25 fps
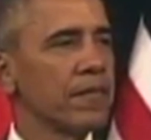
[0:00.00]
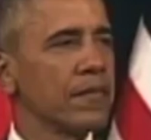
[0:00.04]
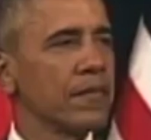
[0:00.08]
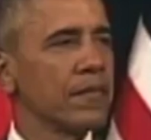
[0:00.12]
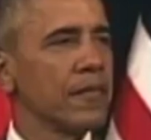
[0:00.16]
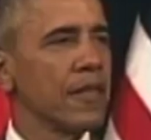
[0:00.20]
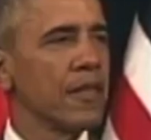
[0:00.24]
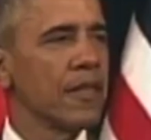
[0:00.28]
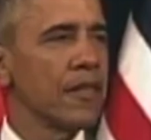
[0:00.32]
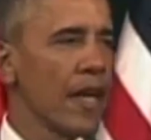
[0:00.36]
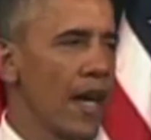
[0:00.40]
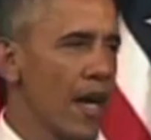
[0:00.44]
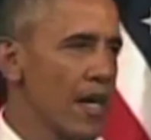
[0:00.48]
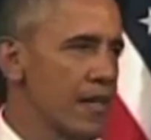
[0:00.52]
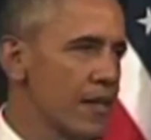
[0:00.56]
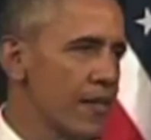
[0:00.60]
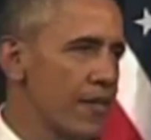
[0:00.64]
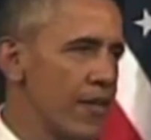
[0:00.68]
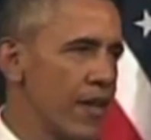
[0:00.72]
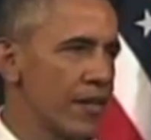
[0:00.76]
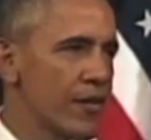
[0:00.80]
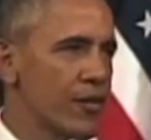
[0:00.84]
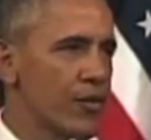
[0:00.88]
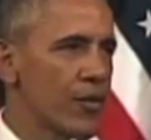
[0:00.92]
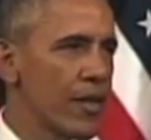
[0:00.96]
The tides of
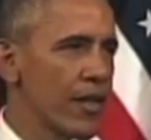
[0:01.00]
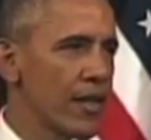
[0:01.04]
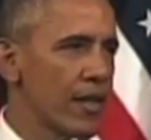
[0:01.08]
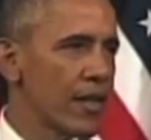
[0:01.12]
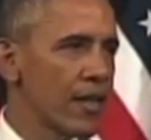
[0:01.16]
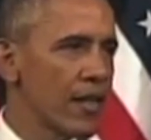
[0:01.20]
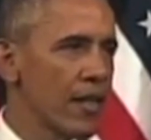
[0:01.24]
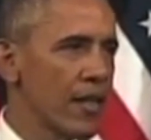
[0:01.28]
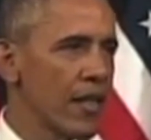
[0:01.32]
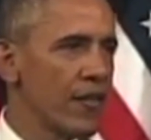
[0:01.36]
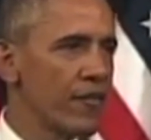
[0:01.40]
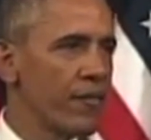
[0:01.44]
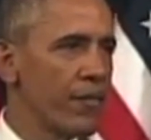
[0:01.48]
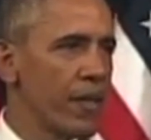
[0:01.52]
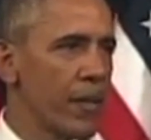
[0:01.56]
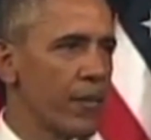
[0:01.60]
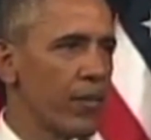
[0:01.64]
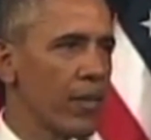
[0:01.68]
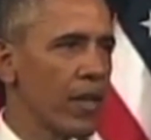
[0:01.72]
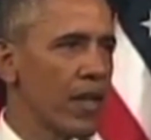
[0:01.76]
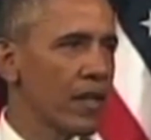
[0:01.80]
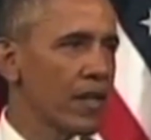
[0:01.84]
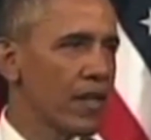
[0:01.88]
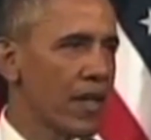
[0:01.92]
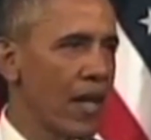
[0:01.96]
history can leave
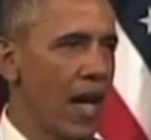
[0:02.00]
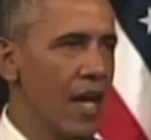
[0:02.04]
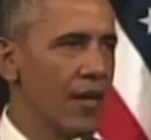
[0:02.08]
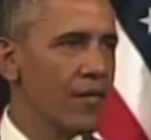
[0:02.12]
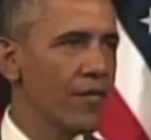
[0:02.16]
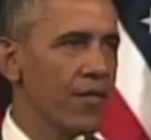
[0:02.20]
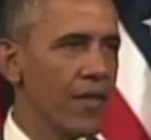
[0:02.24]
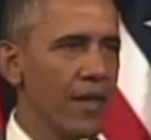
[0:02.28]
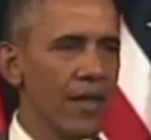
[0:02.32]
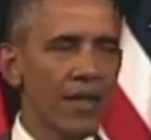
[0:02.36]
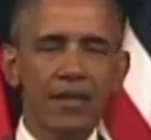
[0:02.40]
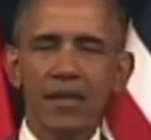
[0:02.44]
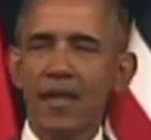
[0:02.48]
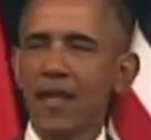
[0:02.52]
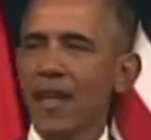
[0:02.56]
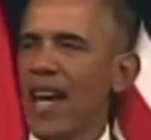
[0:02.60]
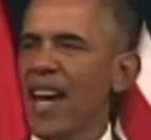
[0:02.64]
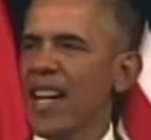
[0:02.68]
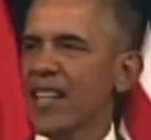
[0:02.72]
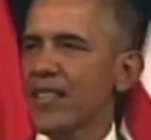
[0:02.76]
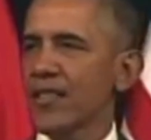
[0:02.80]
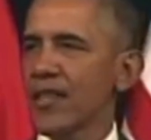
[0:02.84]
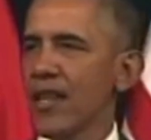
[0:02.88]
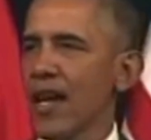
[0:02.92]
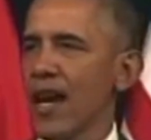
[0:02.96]
people in conflict and
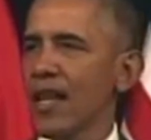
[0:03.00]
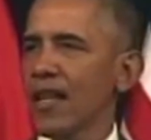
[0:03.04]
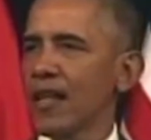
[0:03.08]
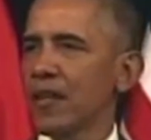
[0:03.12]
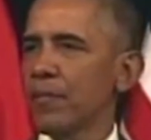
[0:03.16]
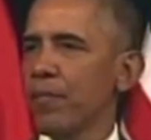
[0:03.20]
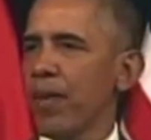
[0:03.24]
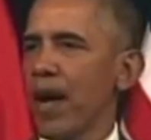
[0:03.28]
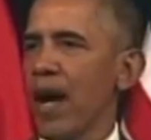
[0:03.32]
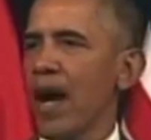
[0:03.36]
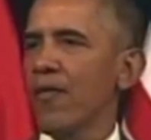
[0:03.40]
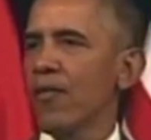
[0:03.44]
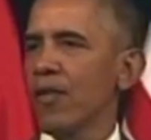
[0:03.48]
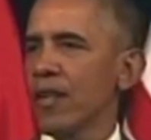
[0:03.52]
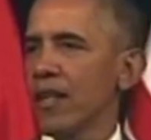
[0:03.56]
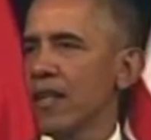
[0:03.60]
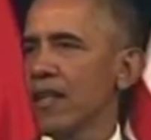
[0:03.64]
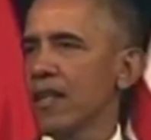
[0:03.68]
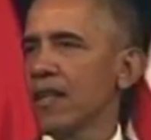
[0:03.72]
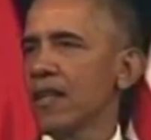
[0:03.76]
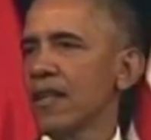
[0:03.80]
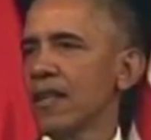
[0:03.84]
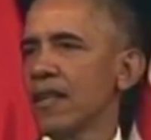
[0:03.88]
exile and poverty.